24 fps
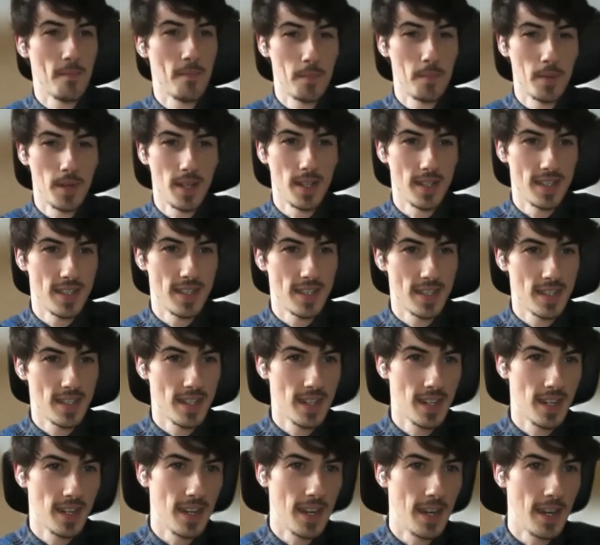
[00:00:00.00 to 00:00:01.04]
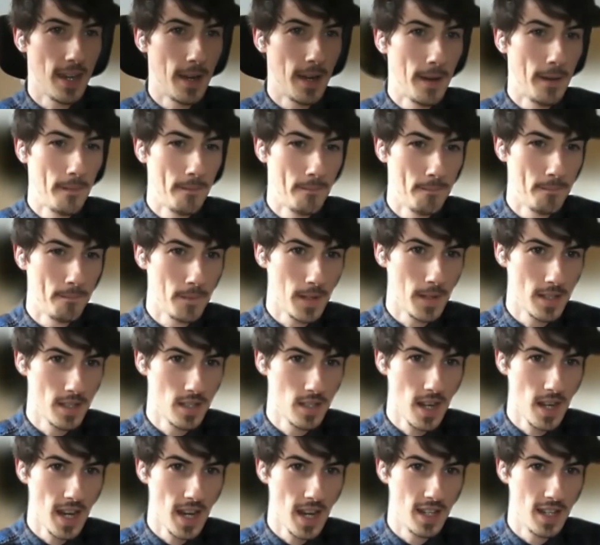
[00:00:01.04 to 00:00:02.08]
but
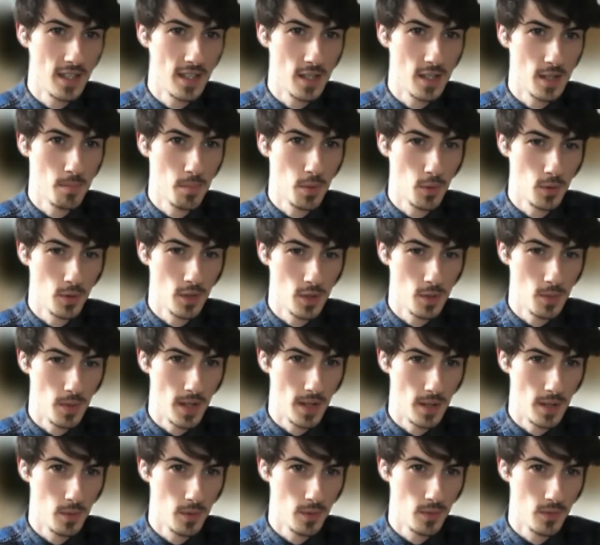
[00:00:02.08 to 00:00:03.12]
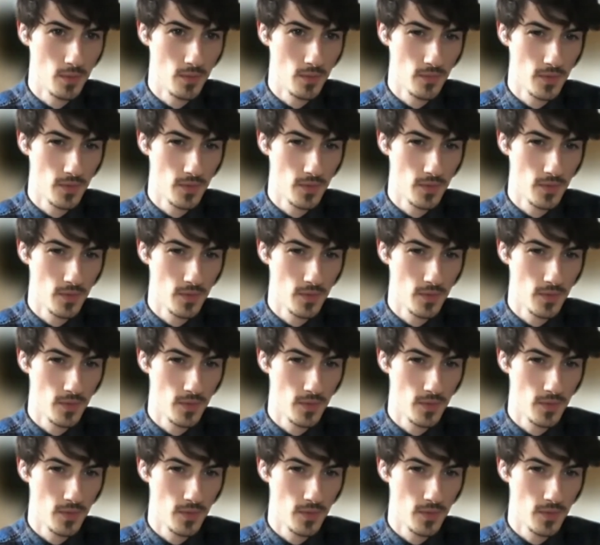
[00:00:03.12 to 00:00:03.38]
let's end this poll as well.